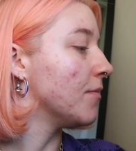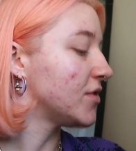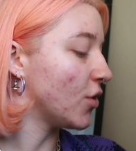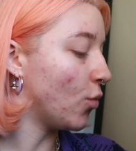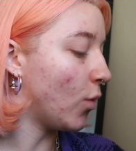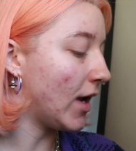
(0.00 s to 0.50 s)

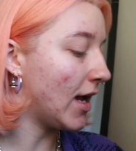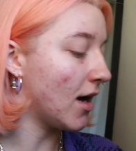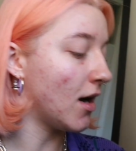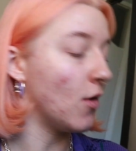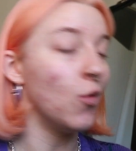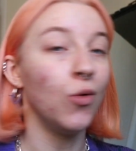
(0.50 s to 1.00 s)
So we
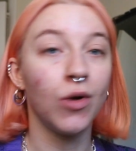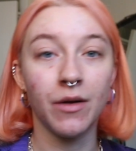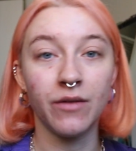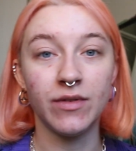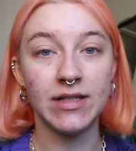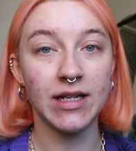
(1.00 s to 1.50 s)
are all
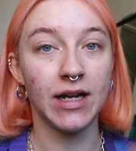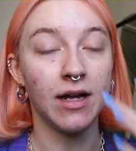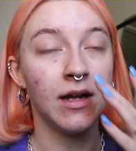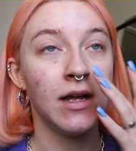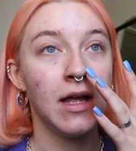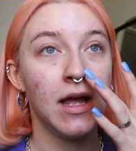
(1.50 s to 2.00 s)
going for
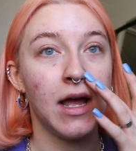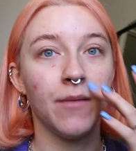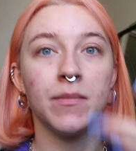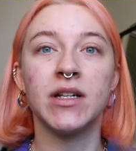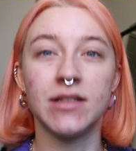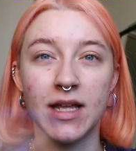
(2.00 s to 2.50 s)
dinner
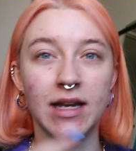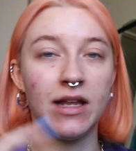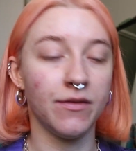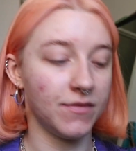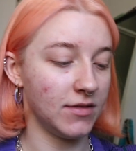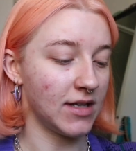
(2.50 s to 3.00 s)
because they live